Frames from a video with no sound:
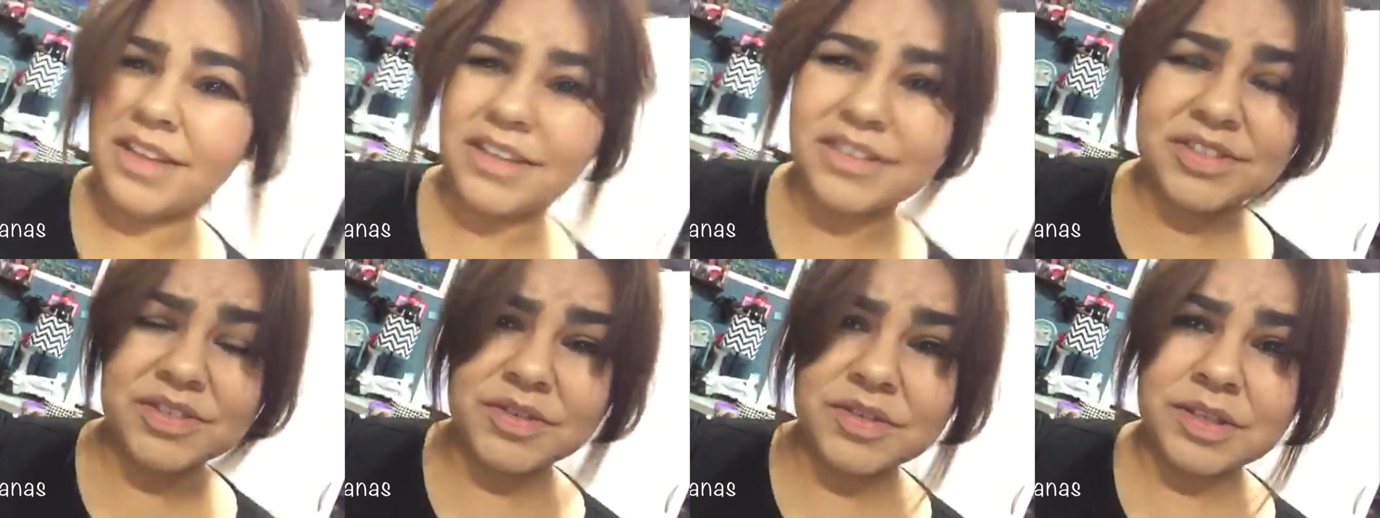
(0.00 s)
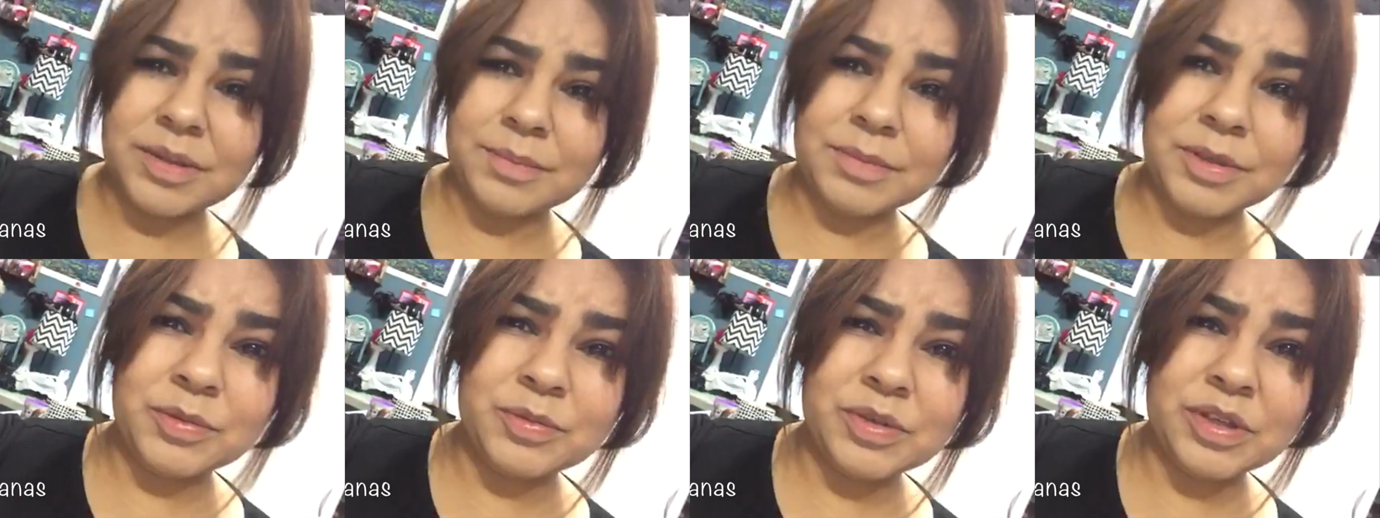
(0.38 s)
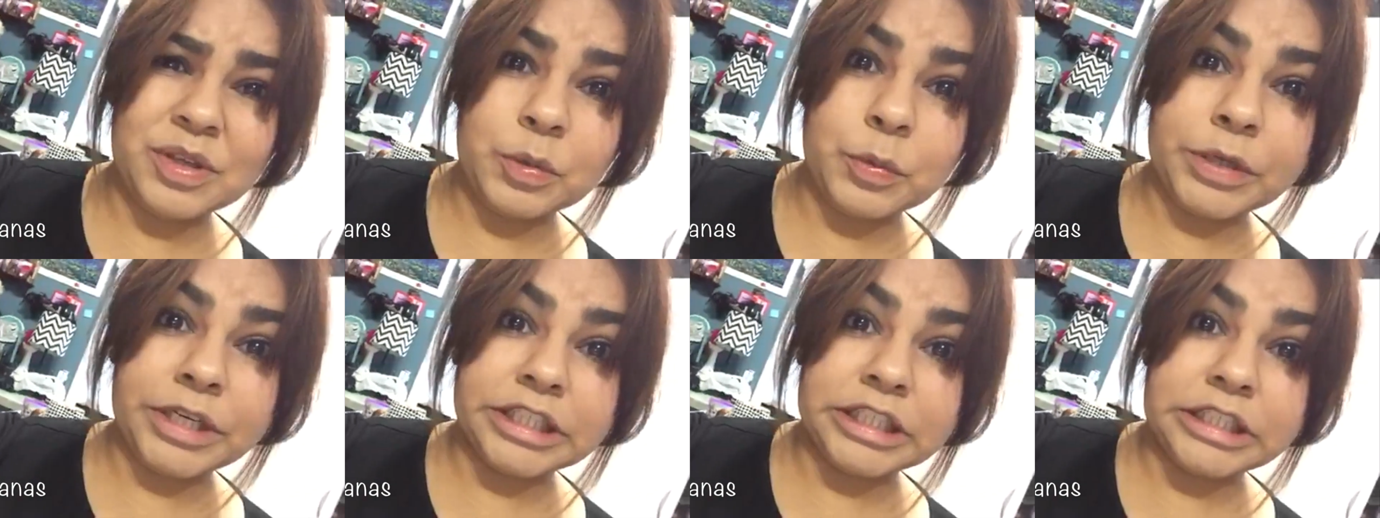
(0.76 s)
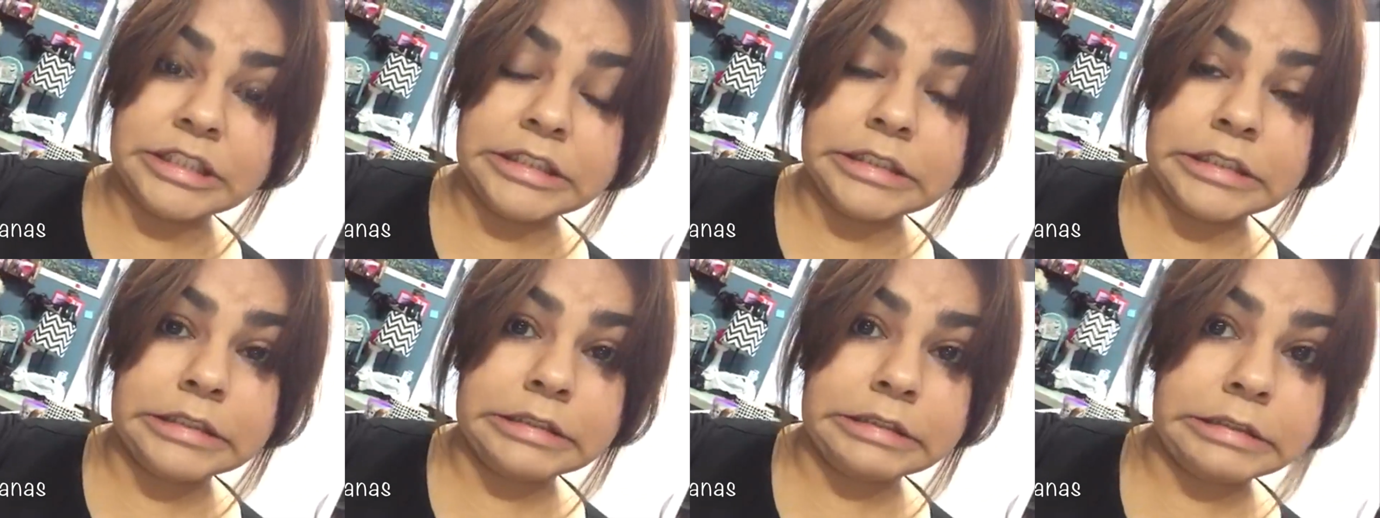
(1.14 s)
is doing something really
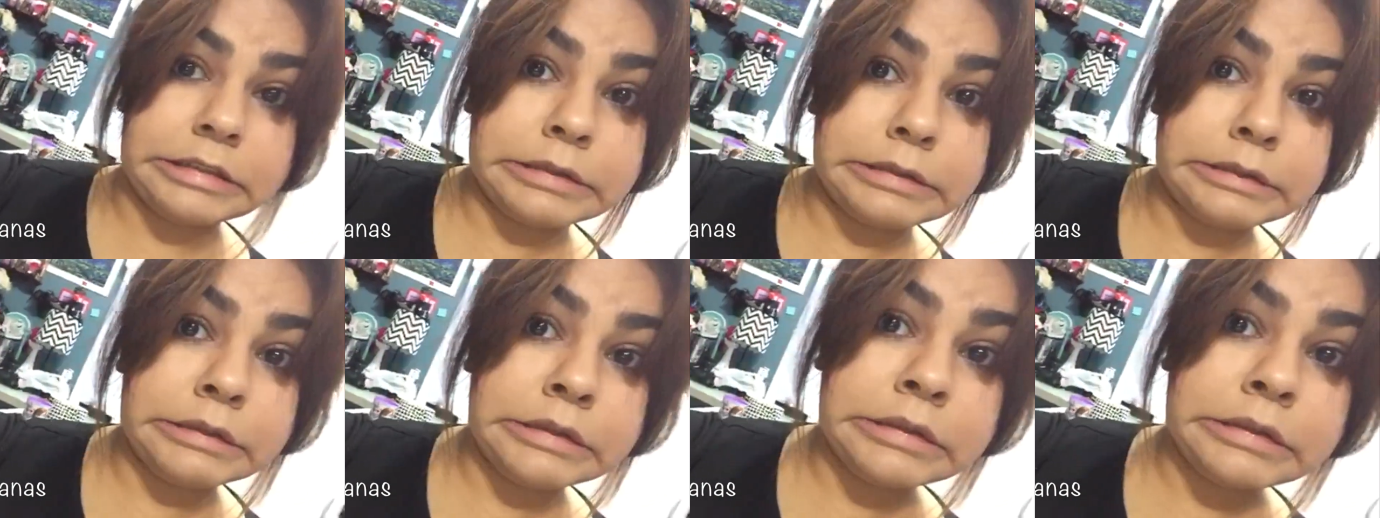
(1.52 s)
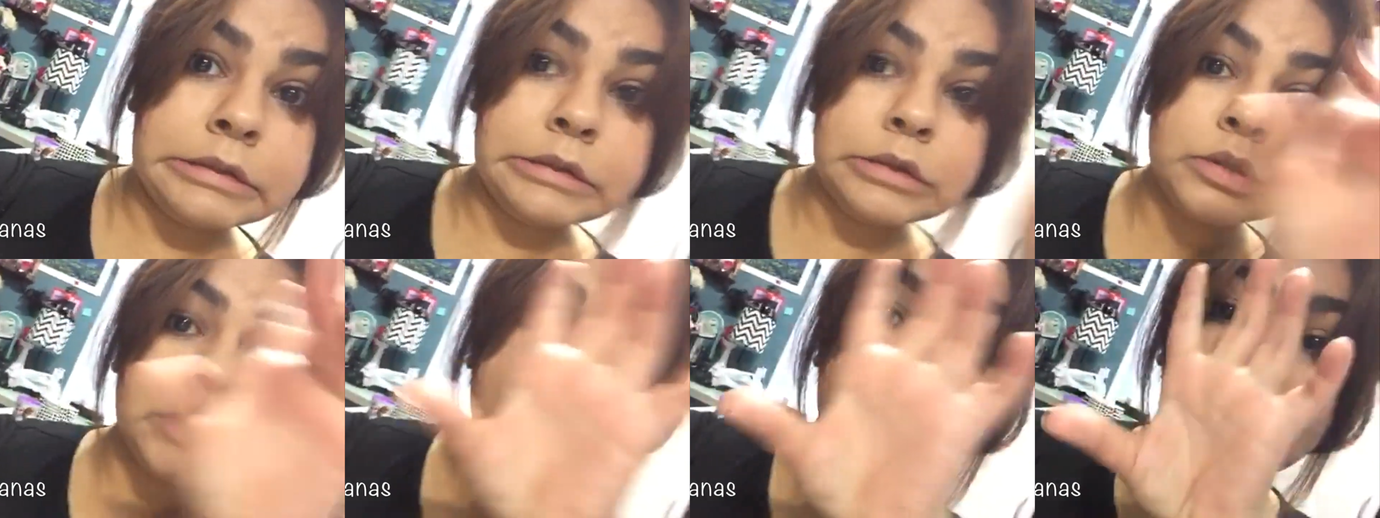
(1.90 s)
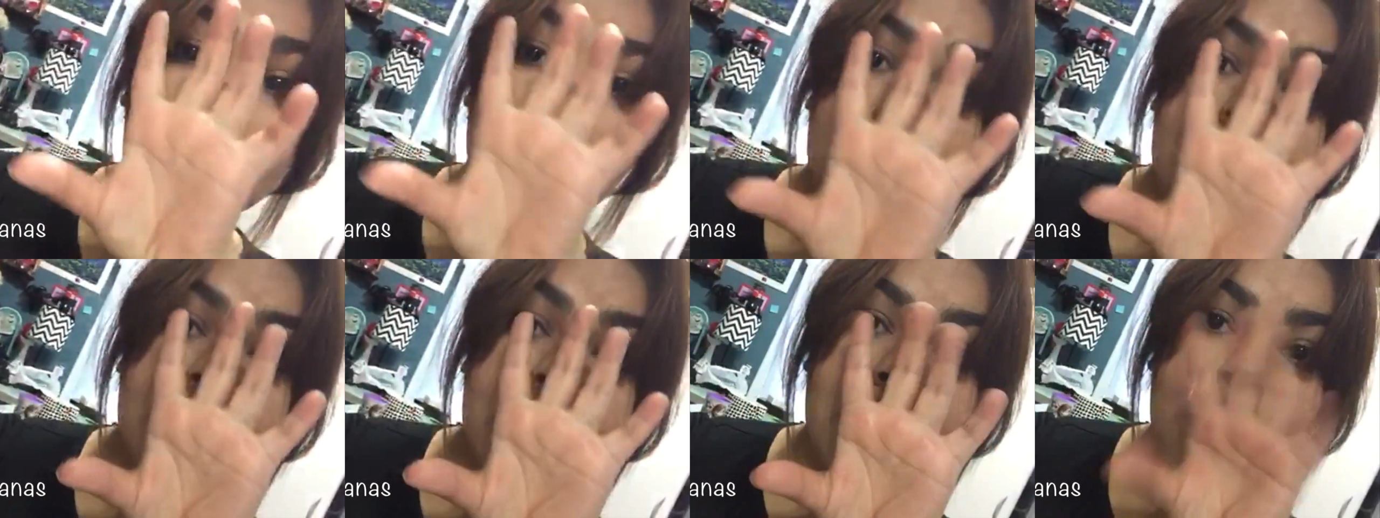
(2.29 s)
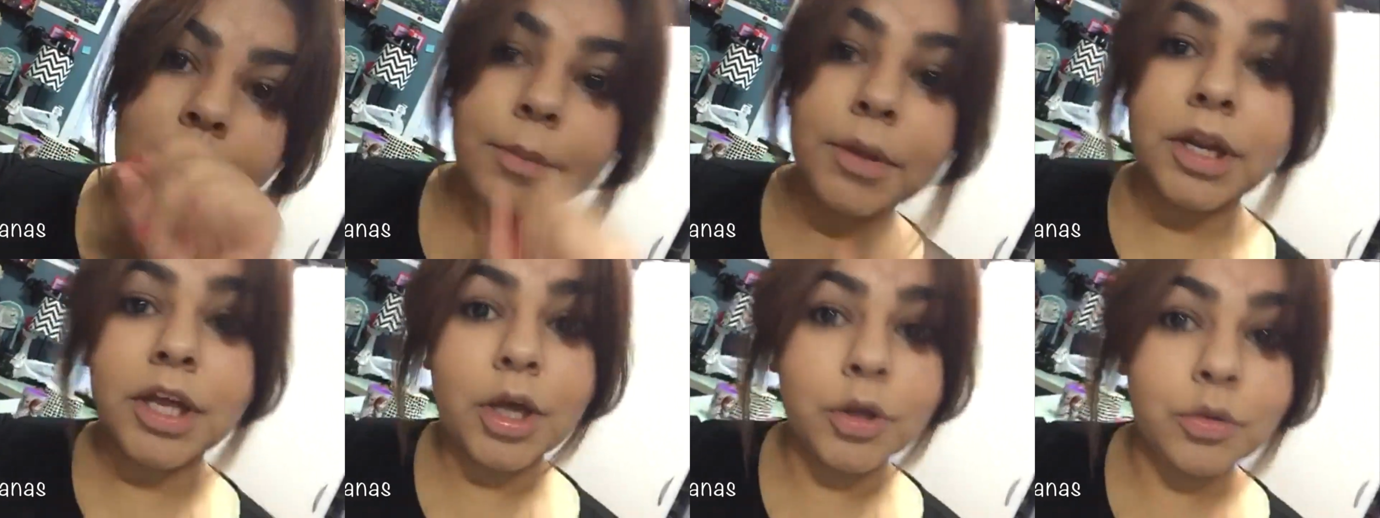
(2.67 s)
weird. So I'm
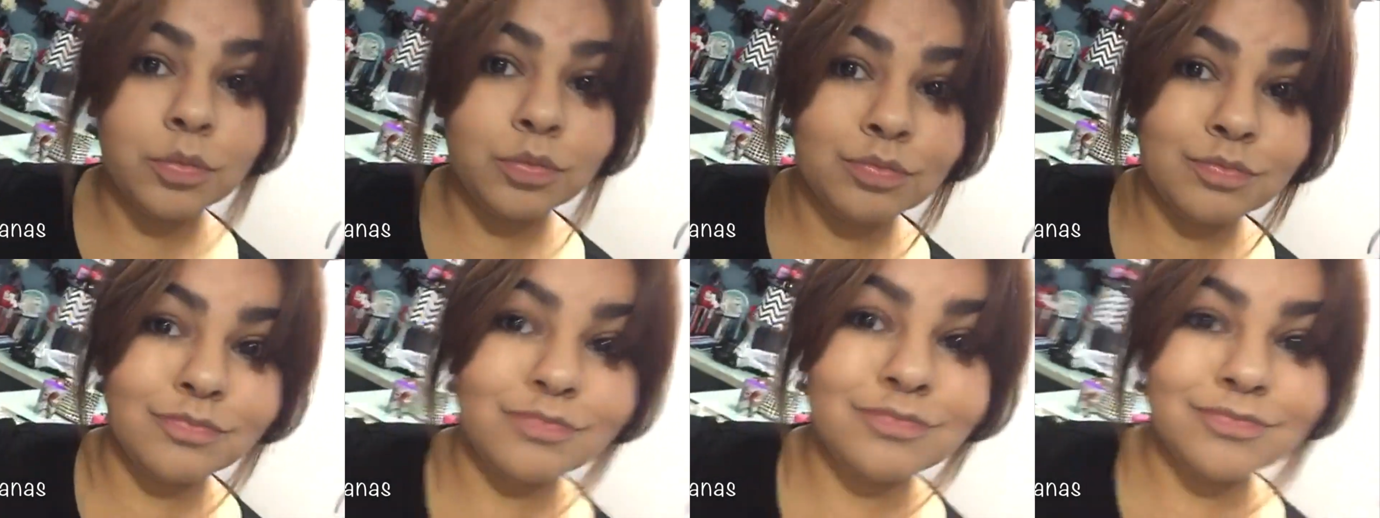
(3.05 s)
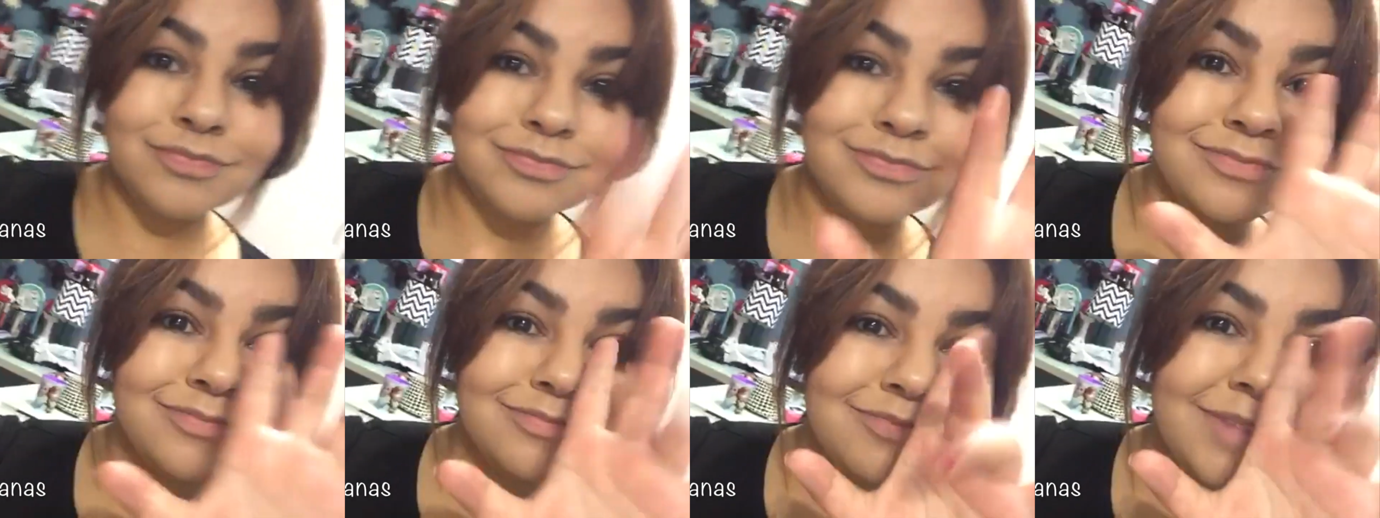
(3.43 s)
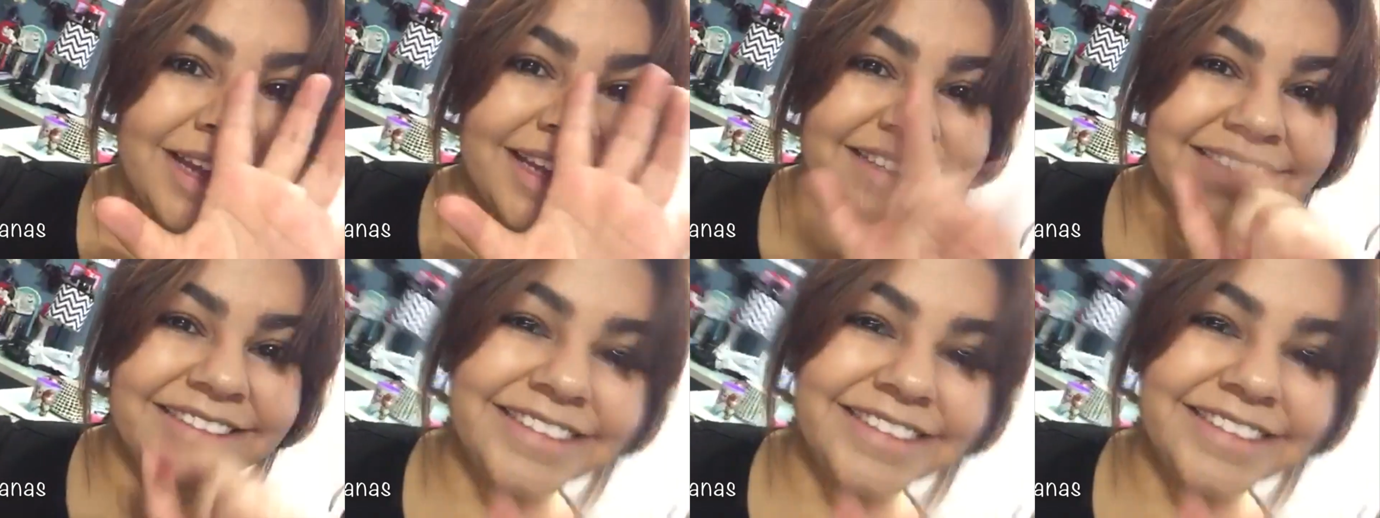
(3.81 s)
gonna go. Bye.